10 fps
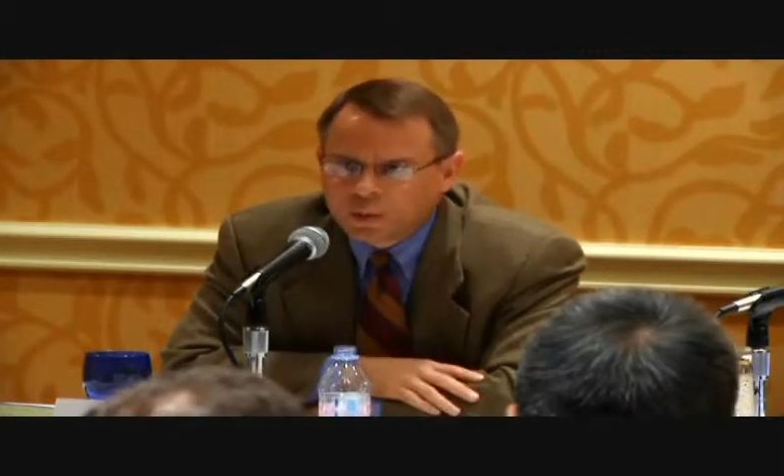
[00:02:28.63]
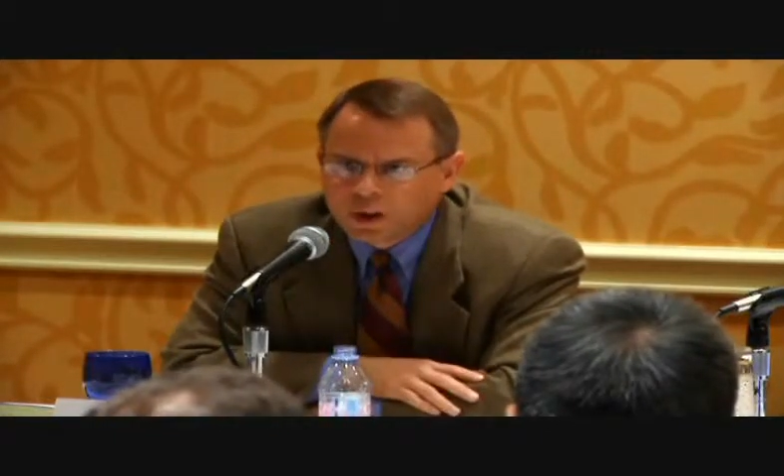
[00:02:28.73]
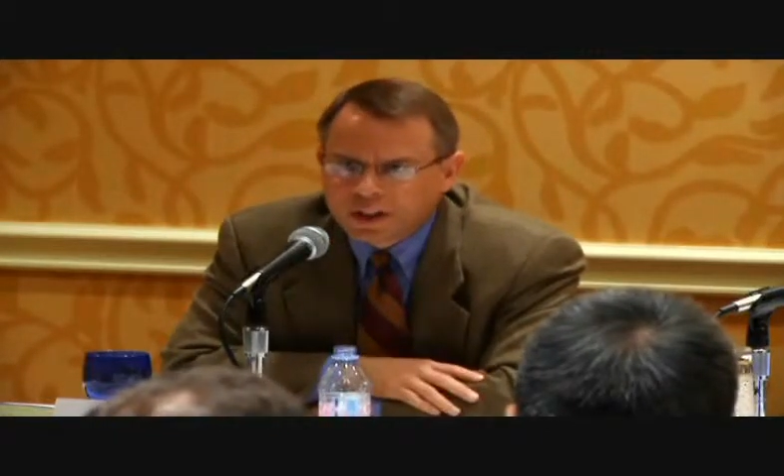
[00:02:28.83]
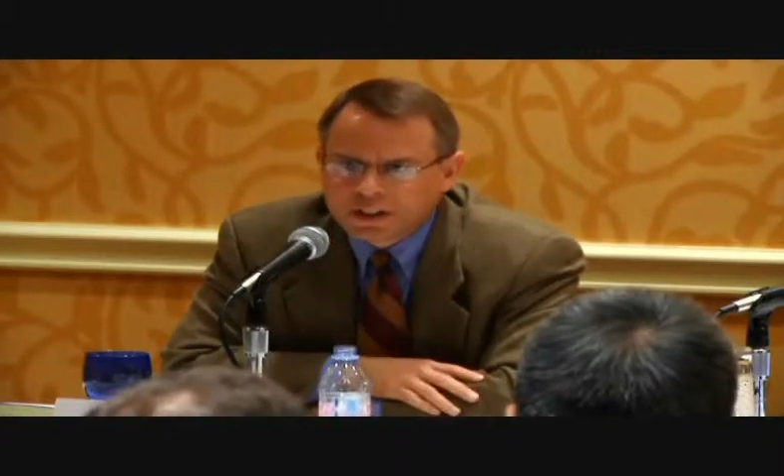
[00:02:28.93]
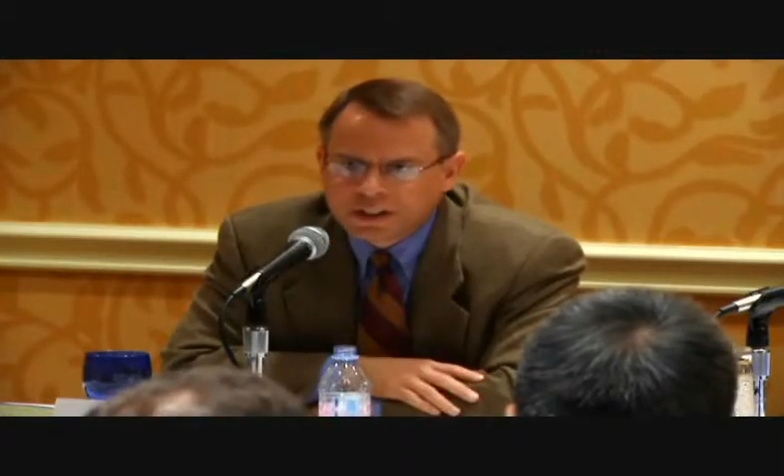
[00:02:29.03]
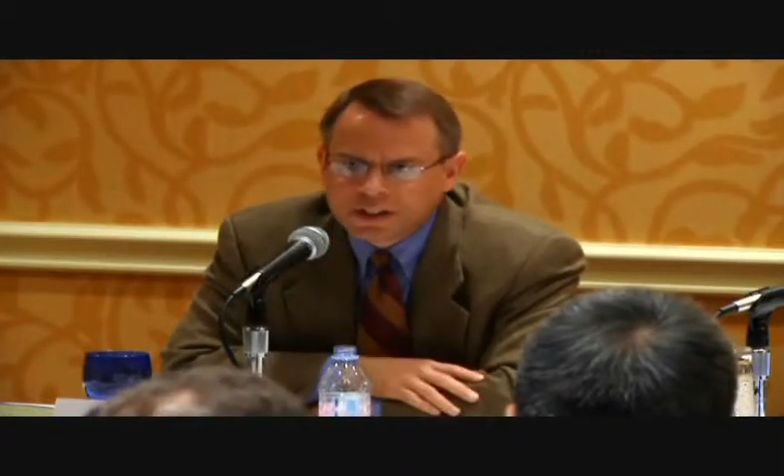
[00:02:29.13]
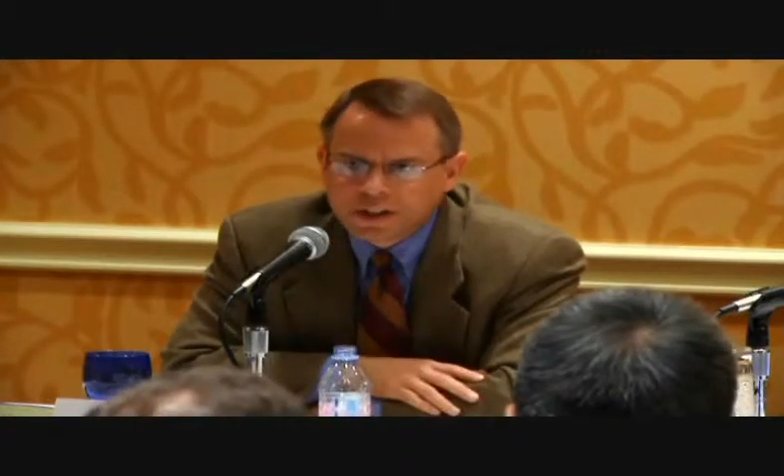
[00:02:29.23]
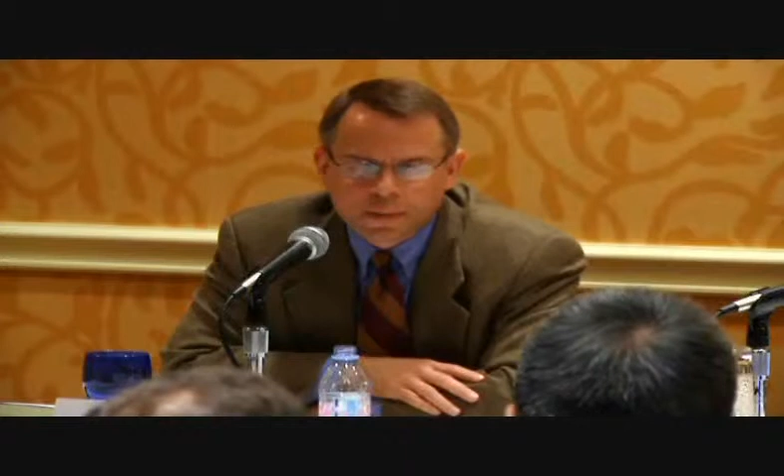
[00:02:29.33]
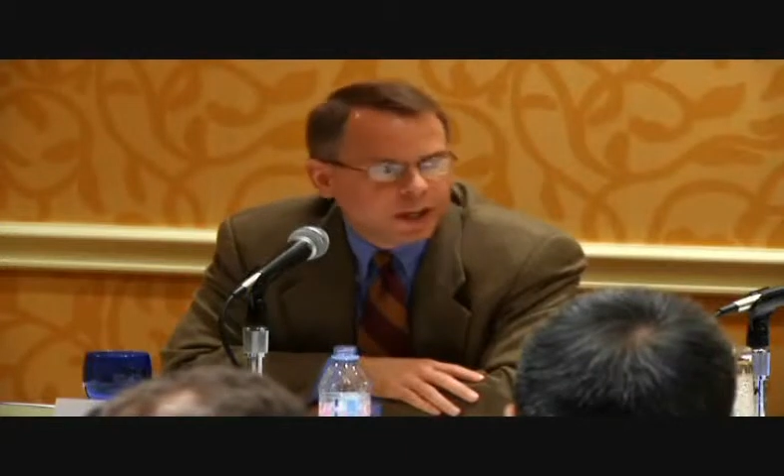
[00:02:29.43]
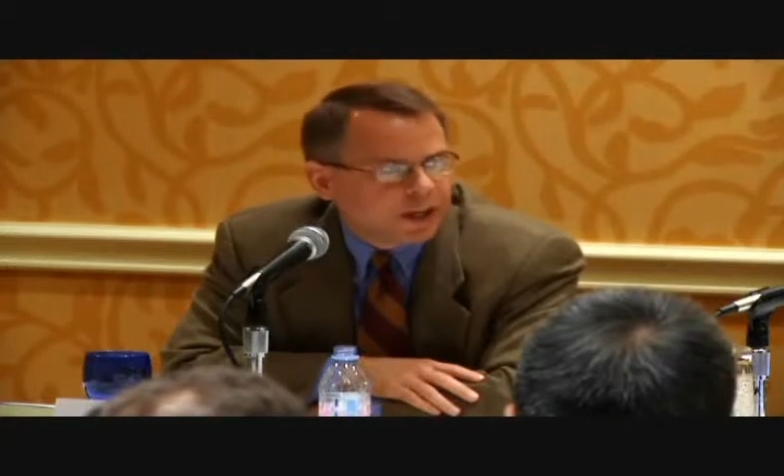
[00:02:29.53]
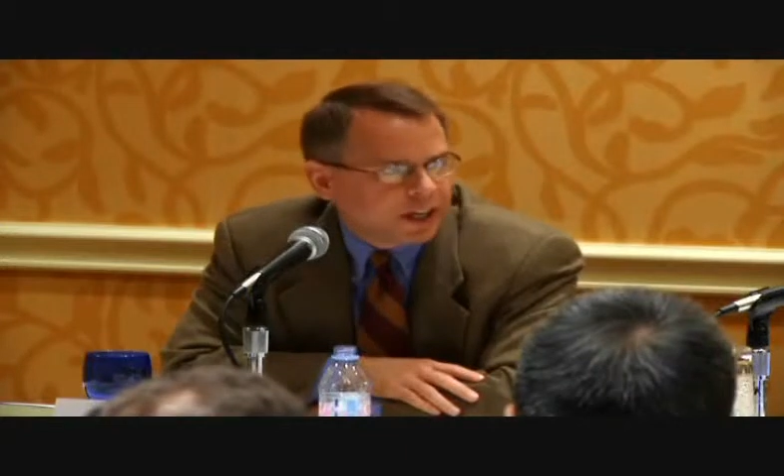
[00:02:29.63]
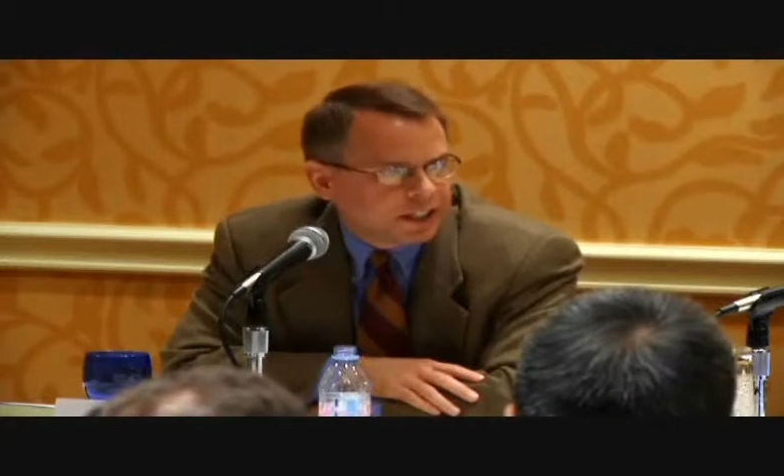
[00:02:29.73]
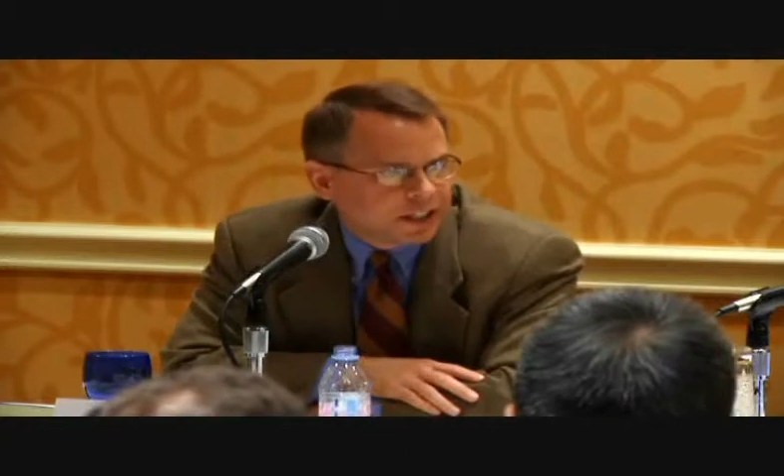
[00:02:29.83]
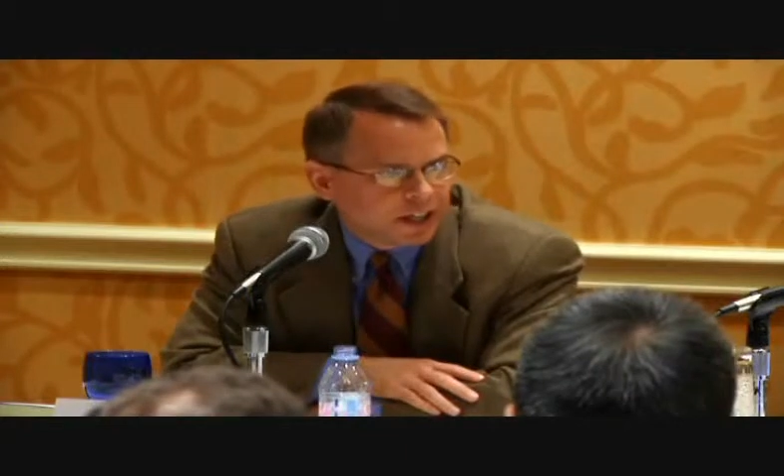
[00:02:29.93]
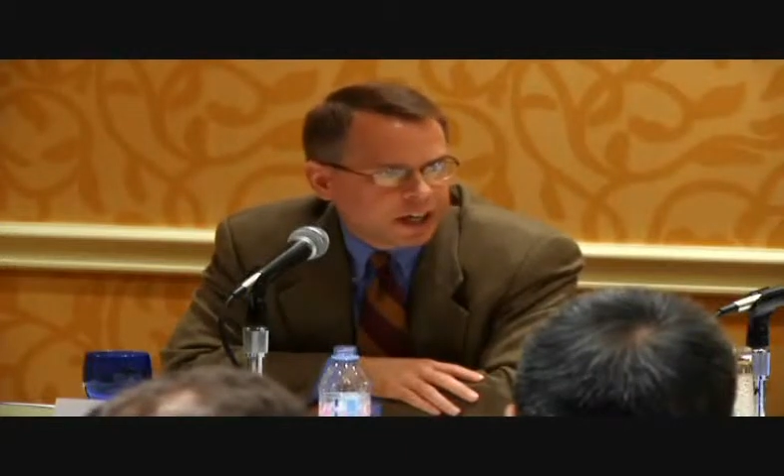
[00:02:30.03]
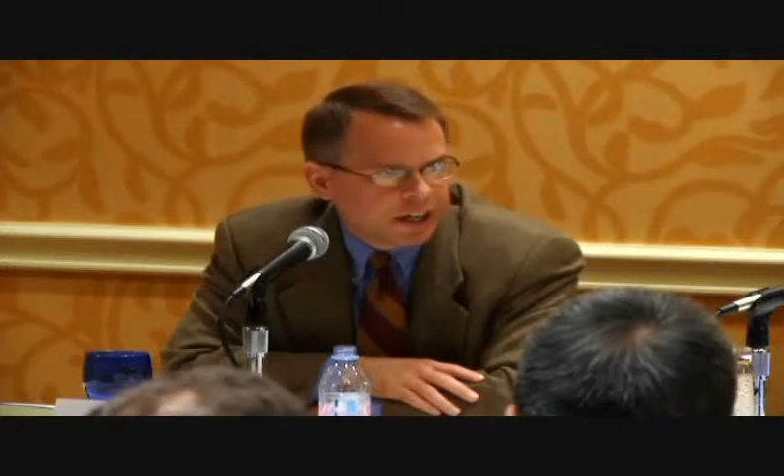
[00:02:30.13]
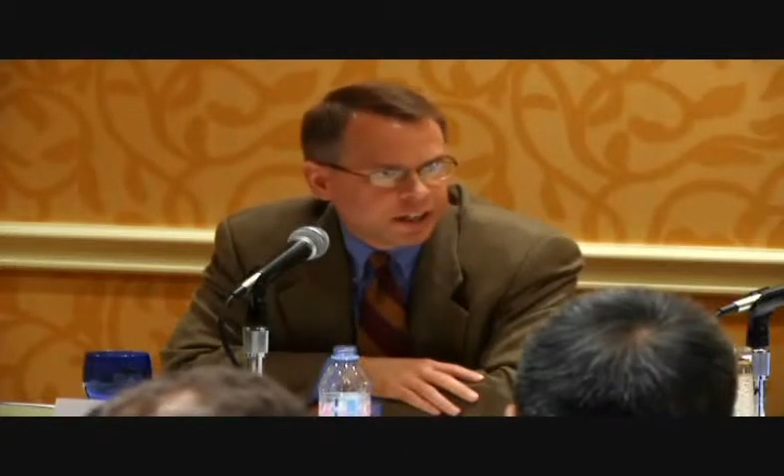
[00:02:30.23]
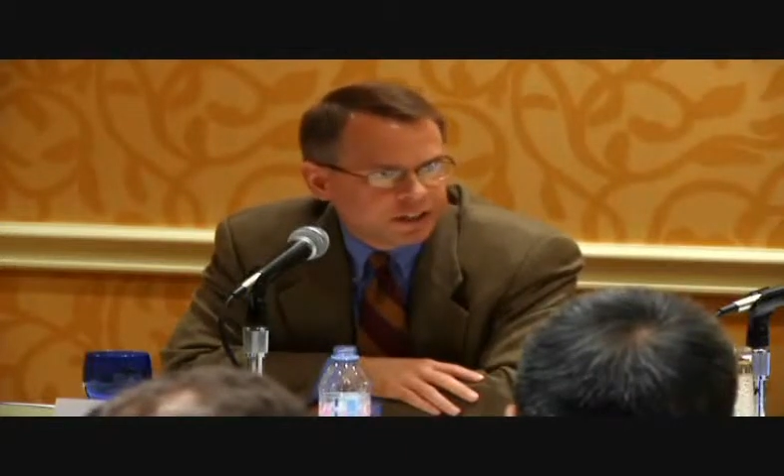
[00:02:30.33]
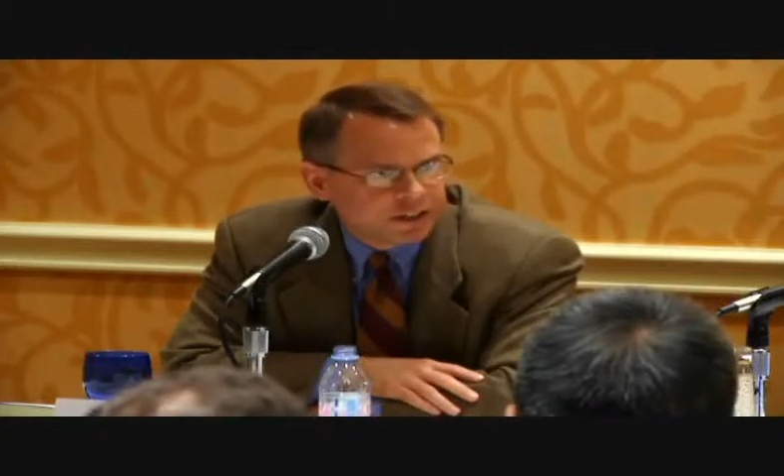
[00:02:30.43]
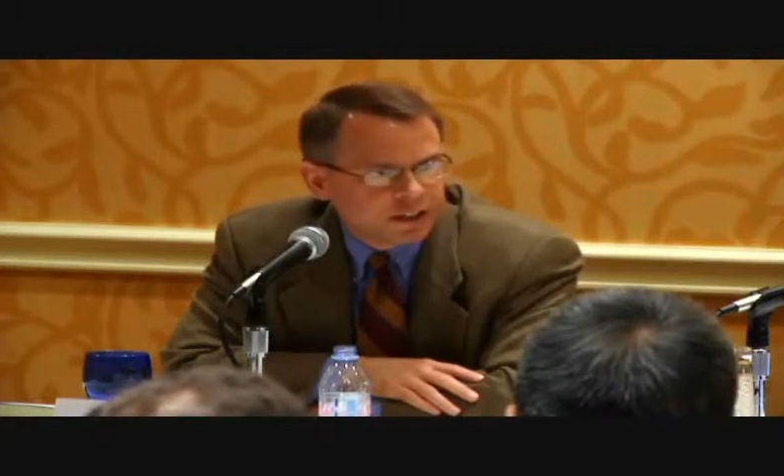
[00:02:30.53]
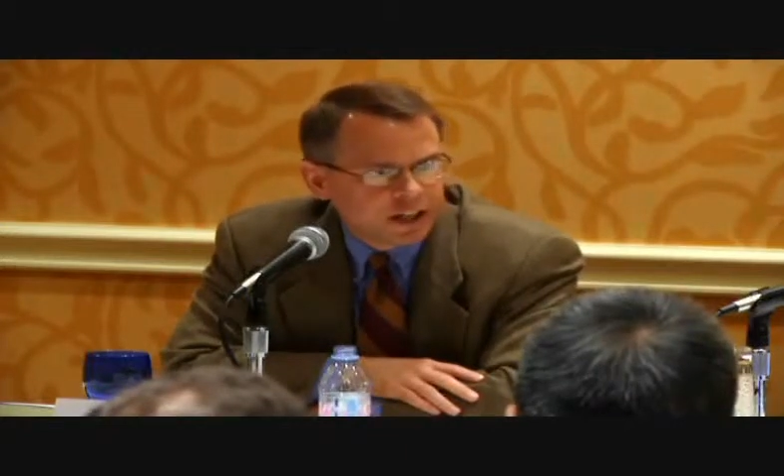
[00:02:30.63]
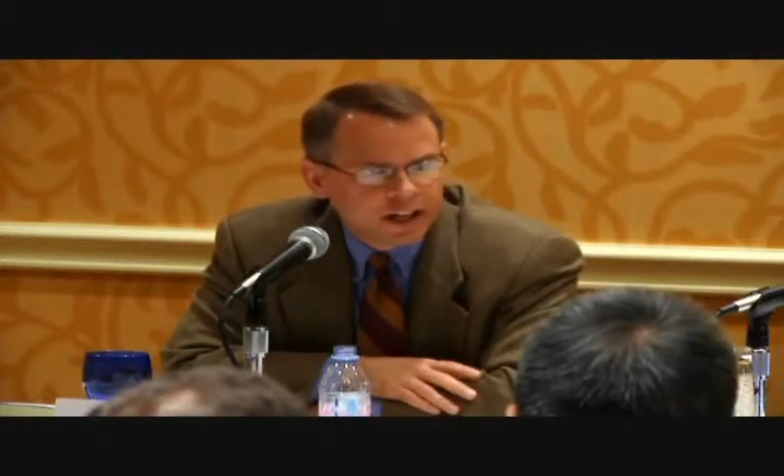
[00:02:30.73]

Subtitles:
really since the mid-1990s